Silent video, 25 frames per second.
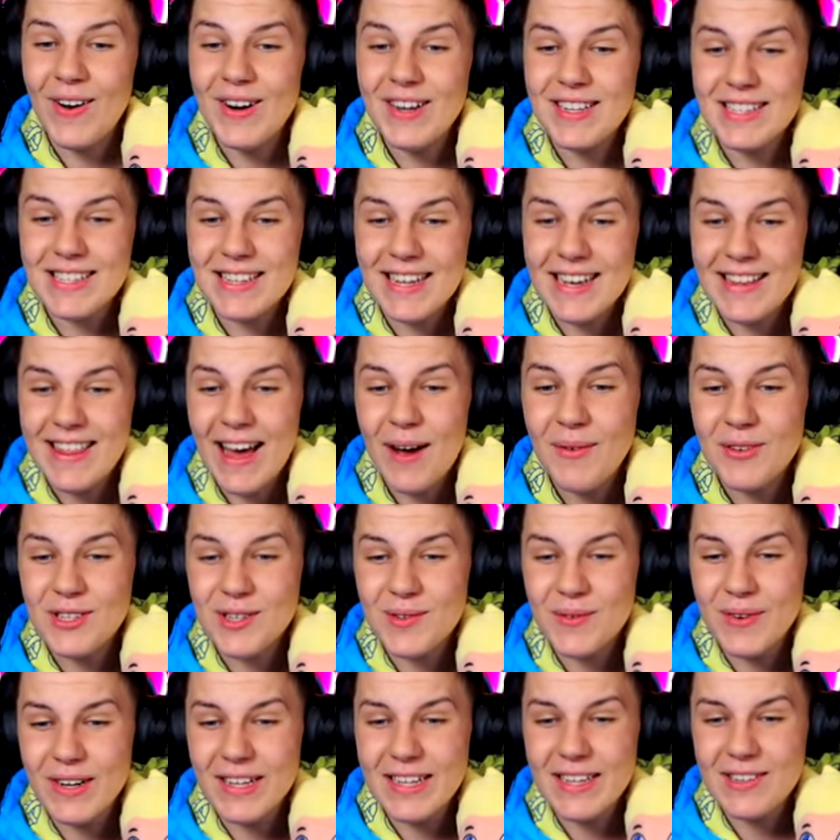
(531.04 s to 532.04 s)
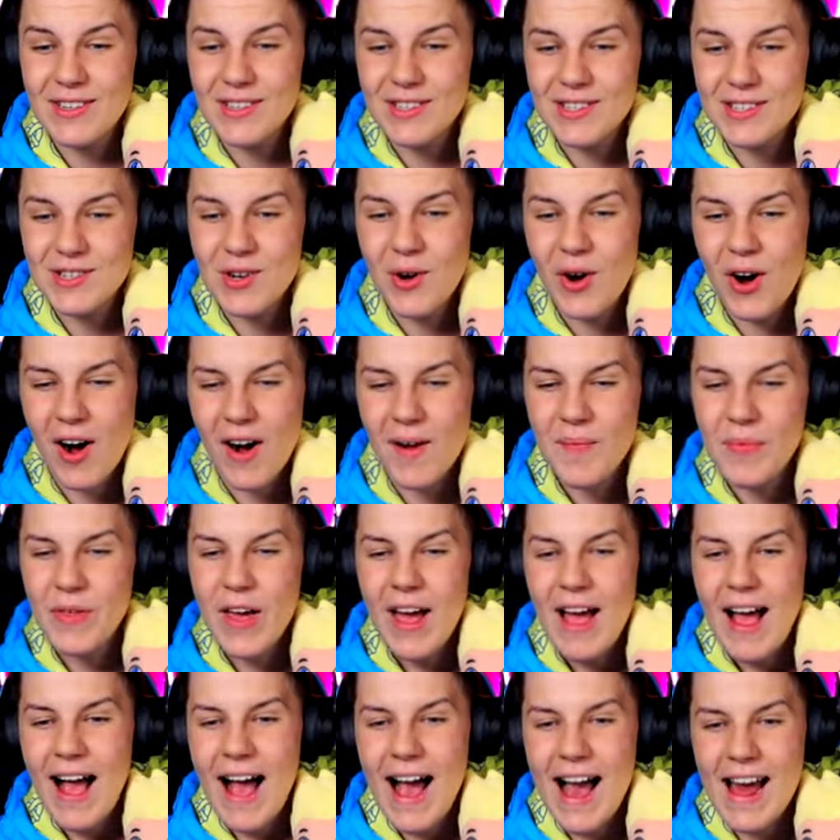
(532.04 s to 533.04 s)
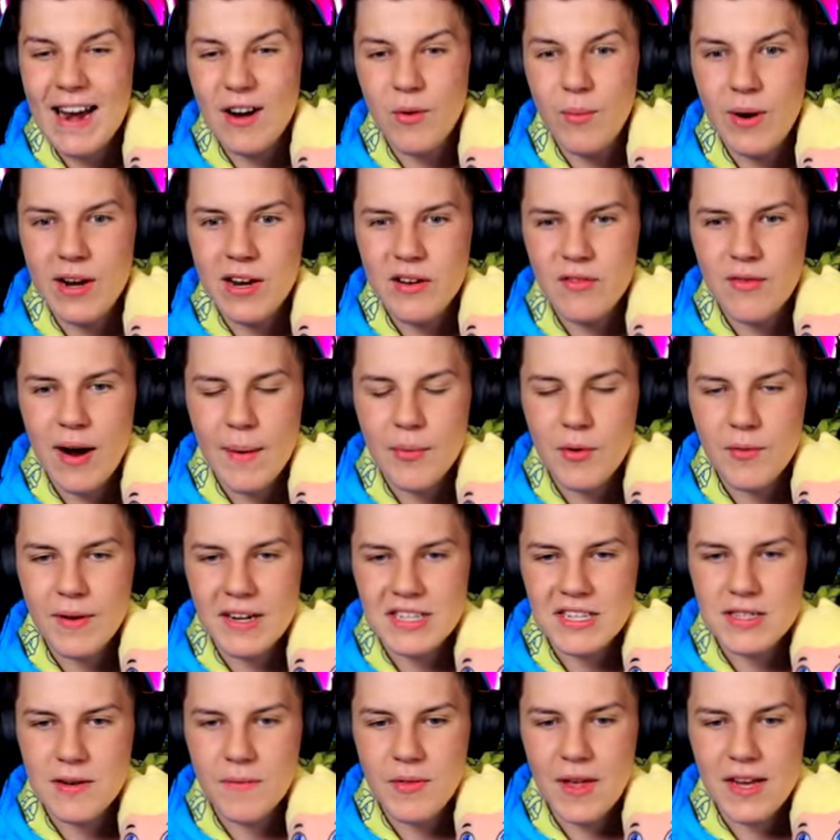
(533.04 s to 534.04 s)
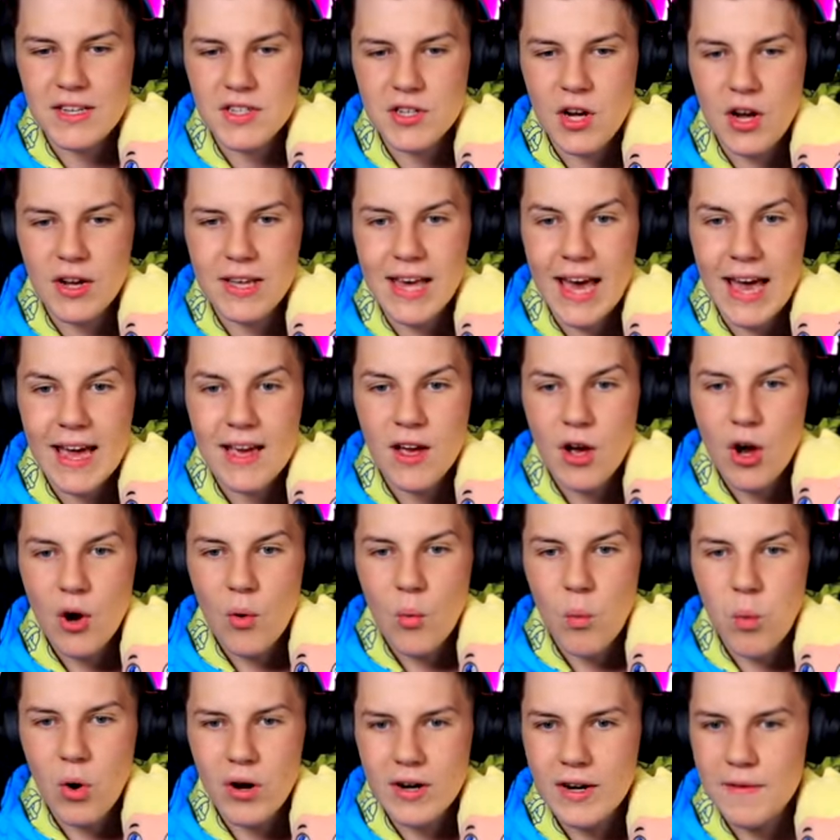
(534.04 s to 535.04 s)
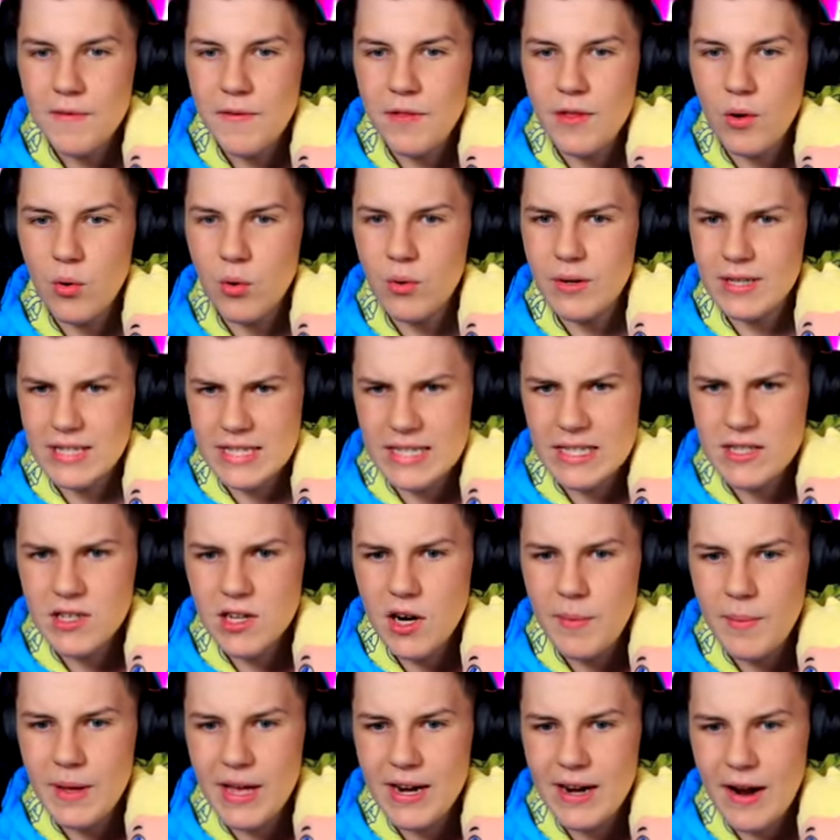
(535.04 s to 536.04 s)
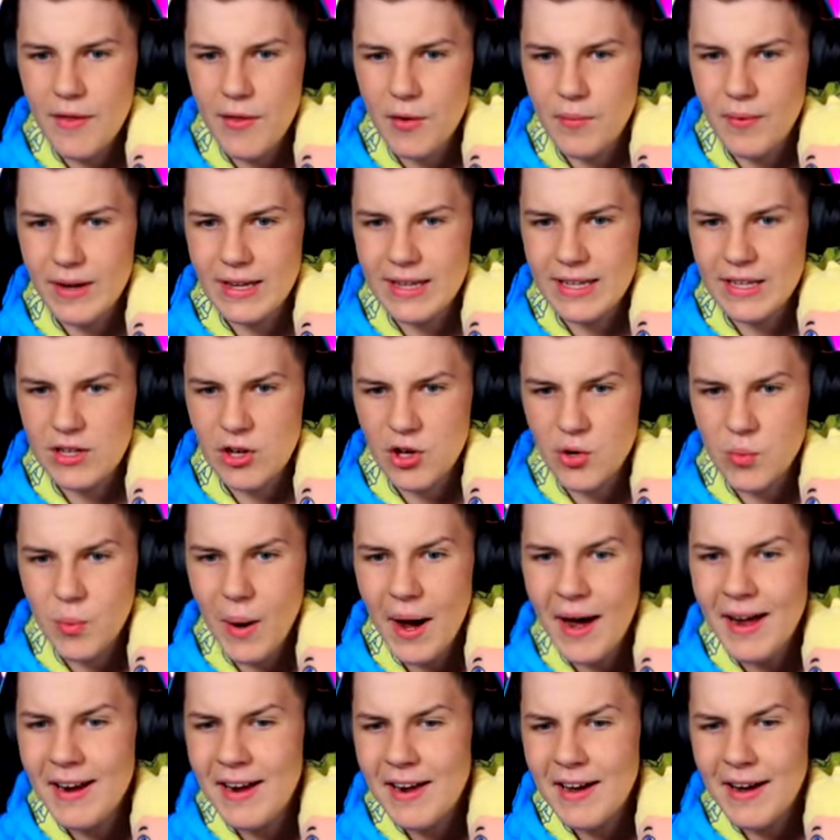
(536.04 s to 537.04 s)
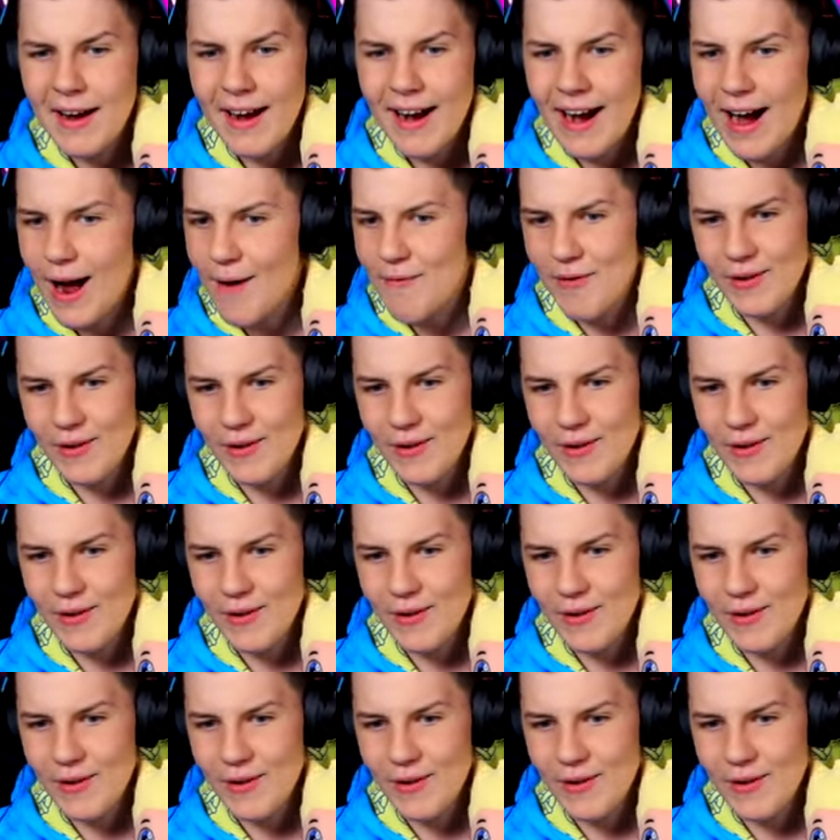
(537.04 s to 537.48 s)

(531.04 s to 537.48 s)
honestly. That was a really good score. And we can grab the rest of these. Okay, what if... Ooh, is this going to be another really good one? I